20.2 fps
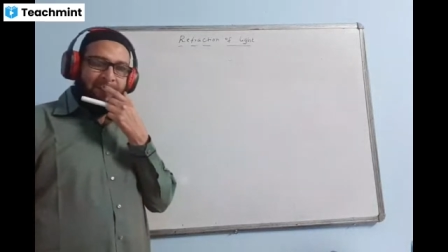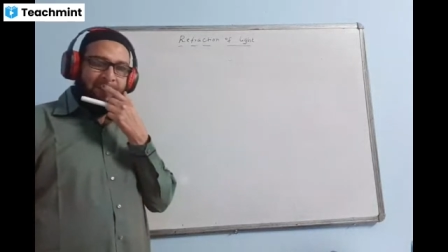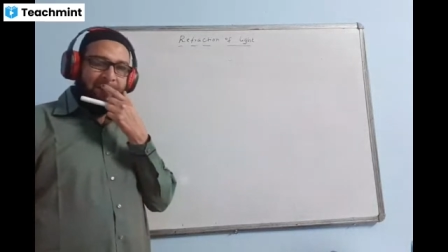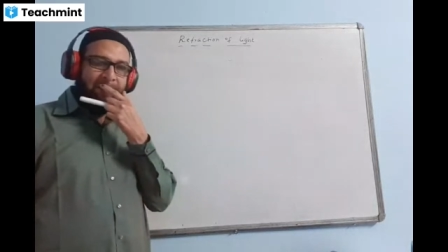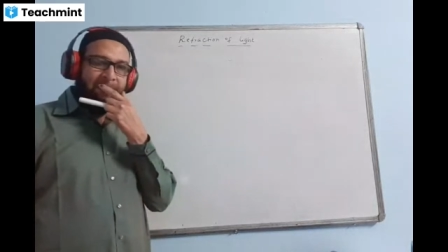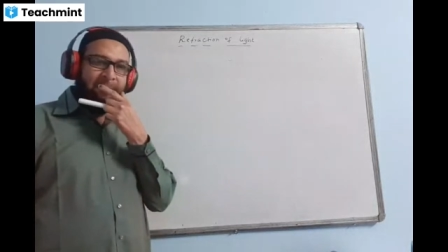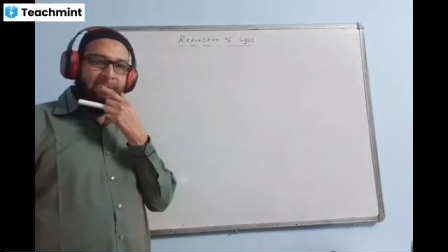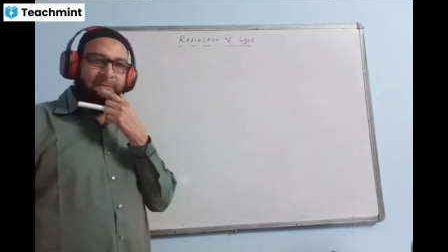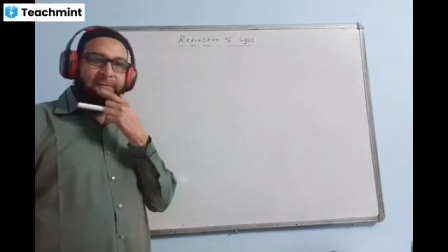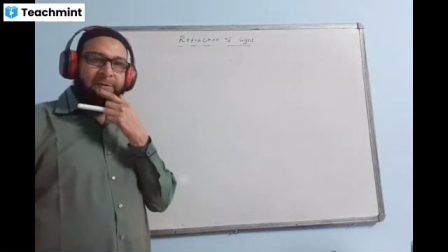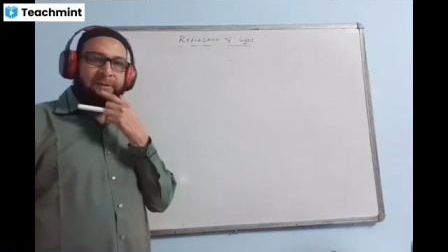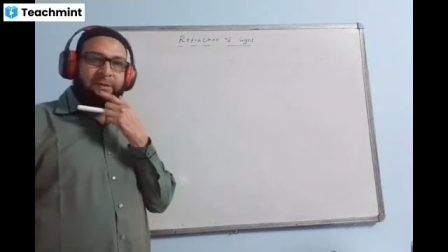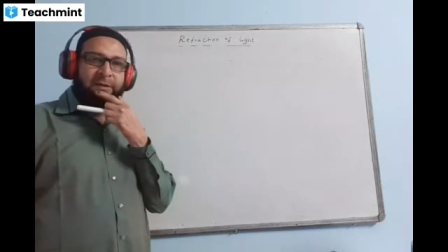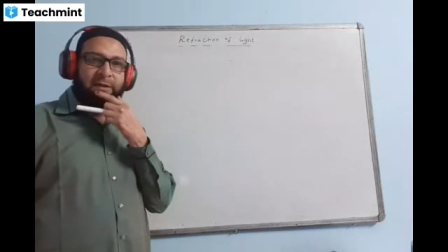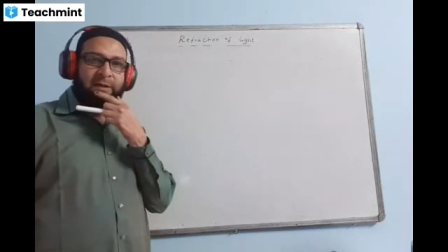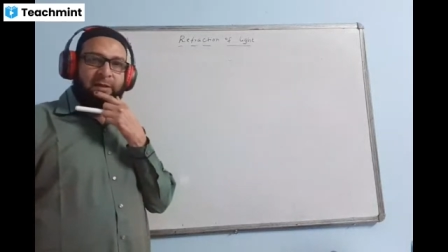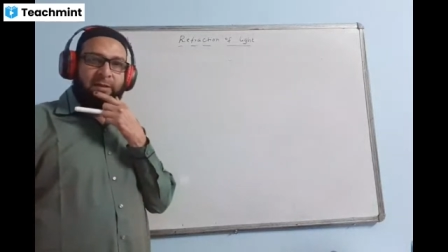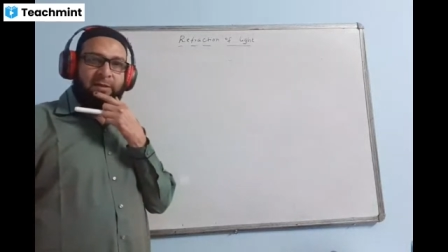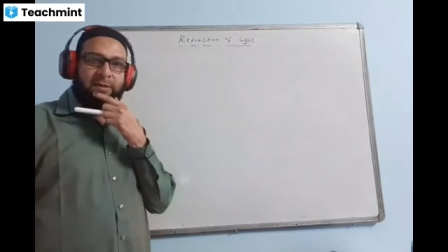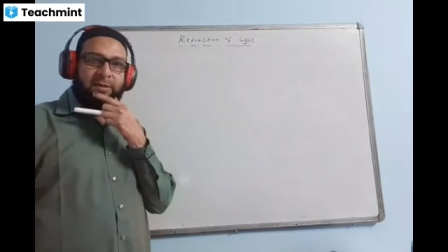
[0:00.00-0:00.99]
Twinkling of
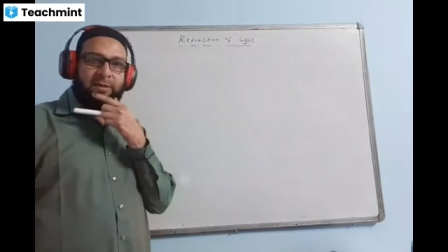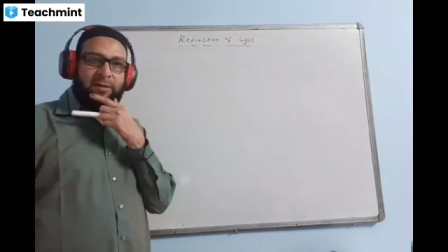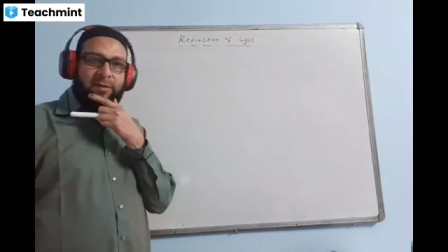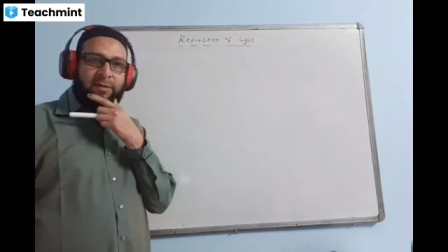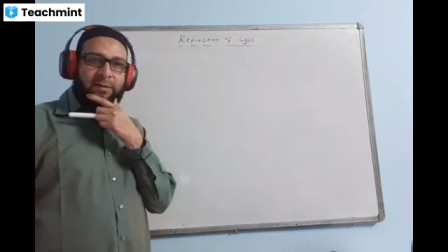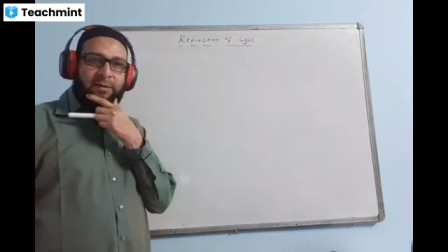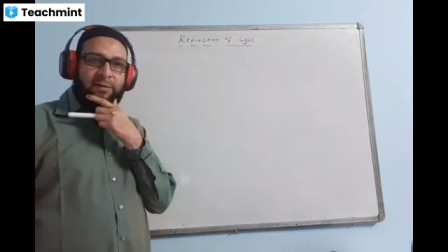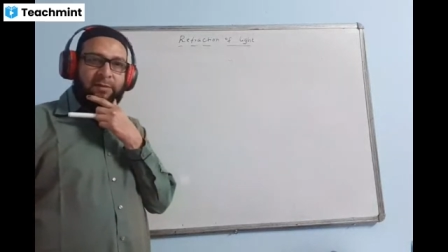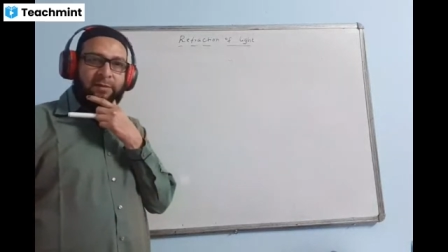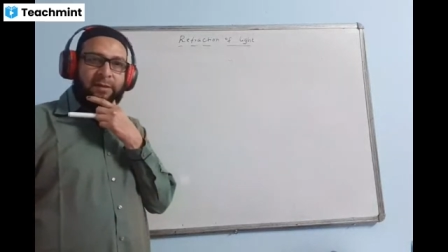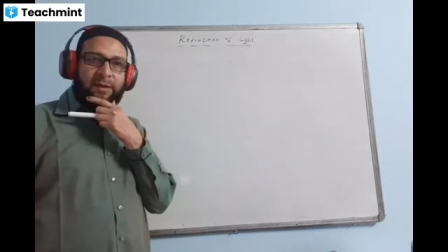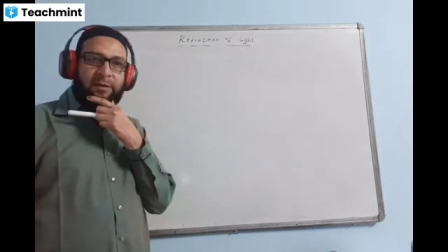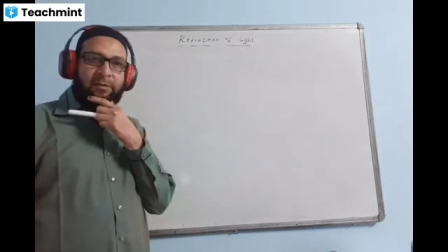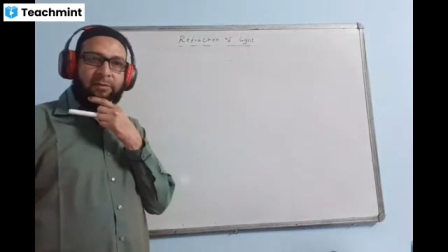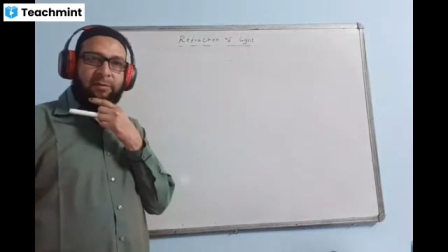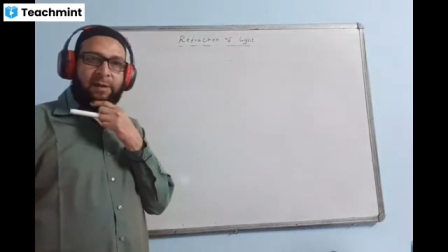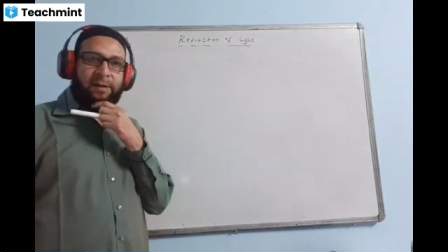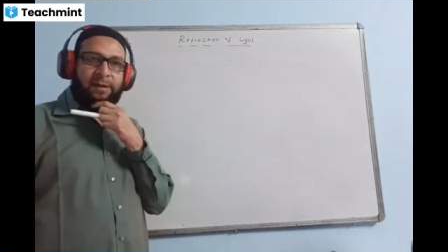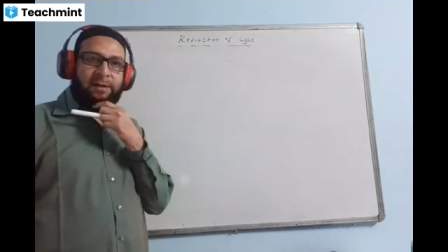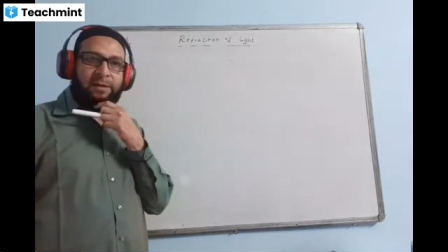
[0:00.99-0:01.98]
stars. Then
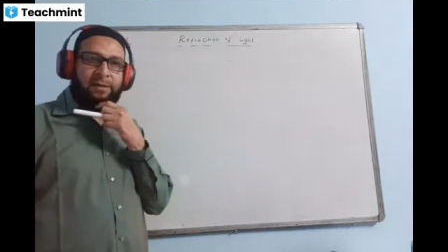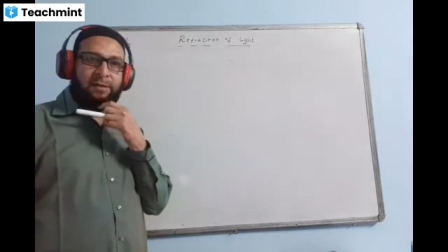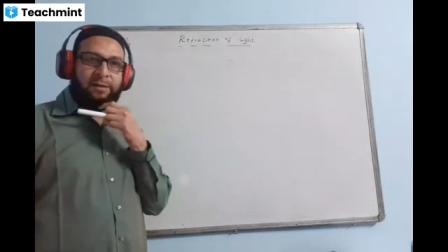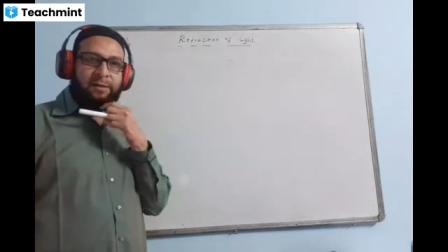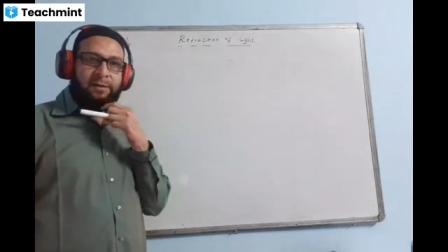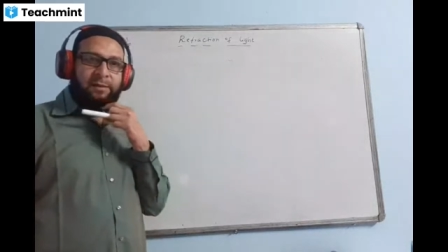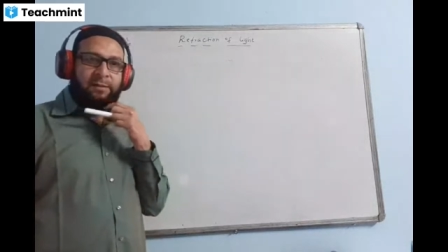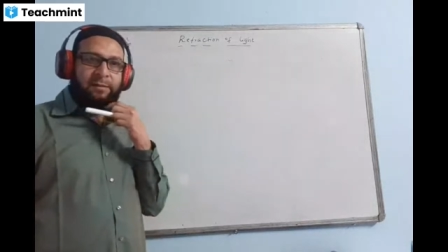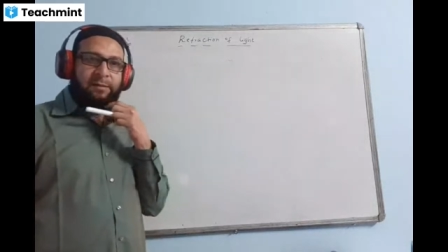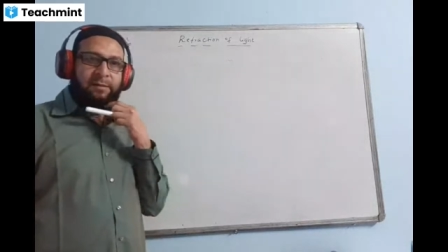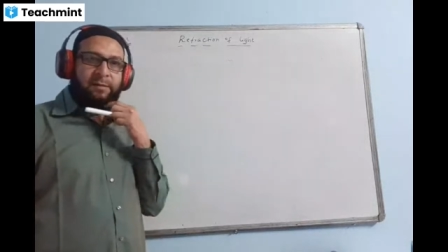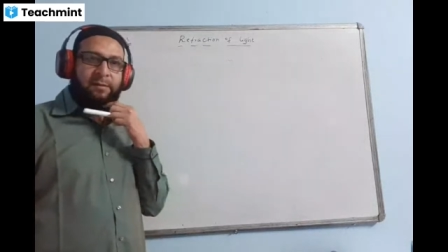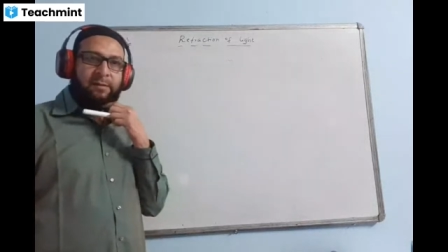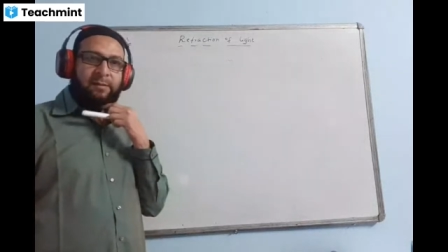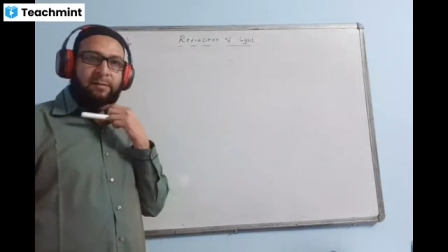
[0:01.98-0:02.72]
you write.